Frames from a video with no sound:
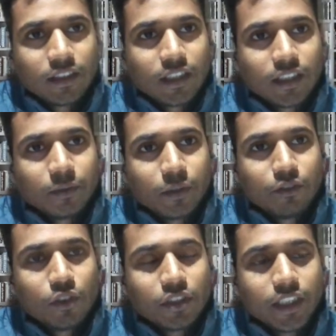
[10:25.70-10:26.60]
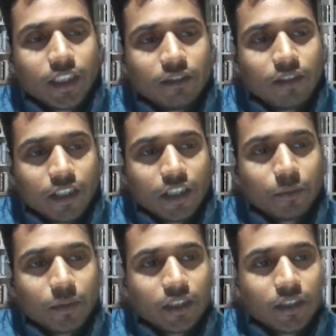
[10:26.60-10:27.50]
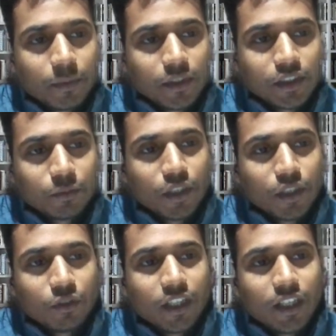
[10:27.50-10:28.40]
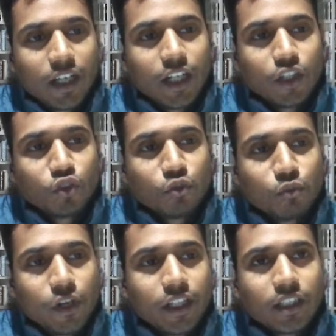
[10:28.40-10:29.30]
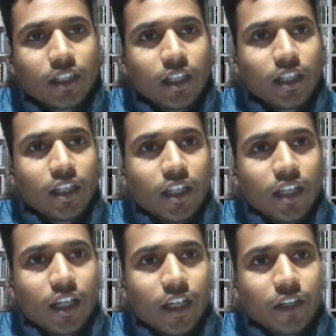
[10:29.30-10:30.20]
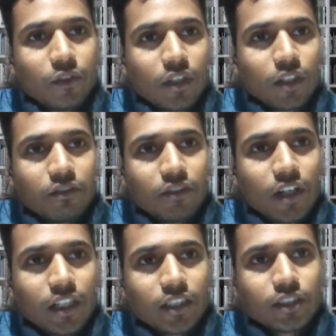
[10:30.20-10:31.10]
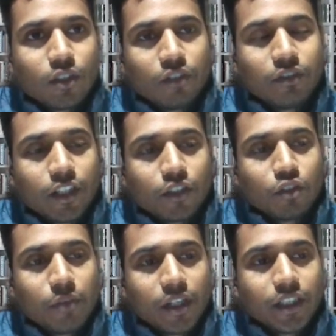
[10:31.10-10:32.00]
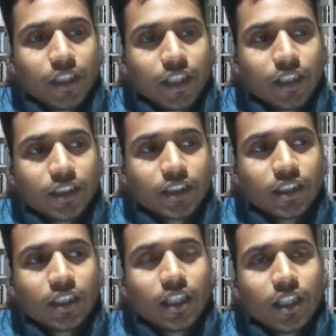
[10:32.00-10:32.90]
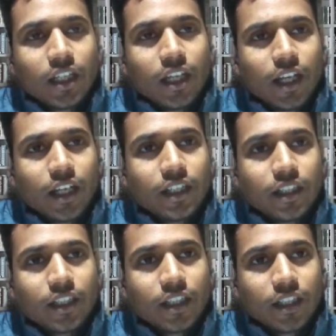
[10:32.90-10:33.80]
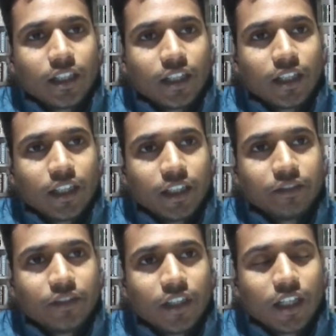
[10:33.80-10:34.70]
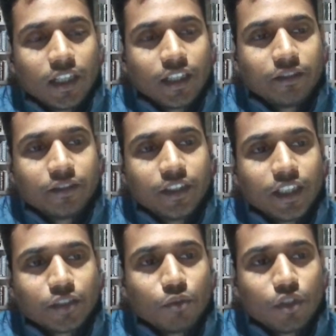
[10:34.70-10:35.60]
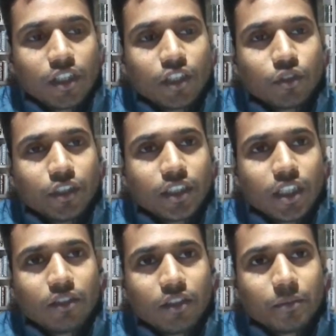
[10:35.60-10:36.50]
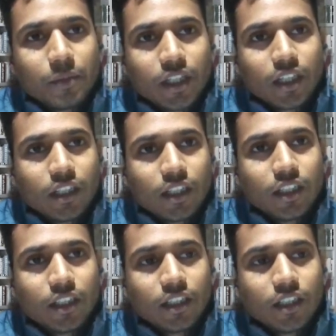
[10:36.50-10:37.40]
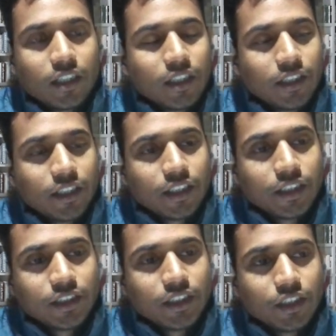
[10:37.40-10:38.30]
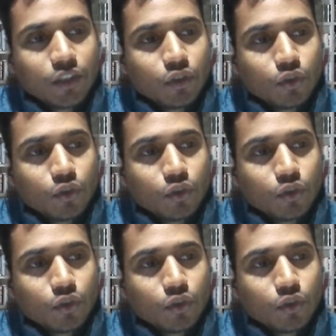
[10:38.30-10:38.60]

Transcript: before saying the working principle, you can add 2 points. It work on Faraday's law of electromagnetic induction, and if there is motor, so it convert mechanical energy into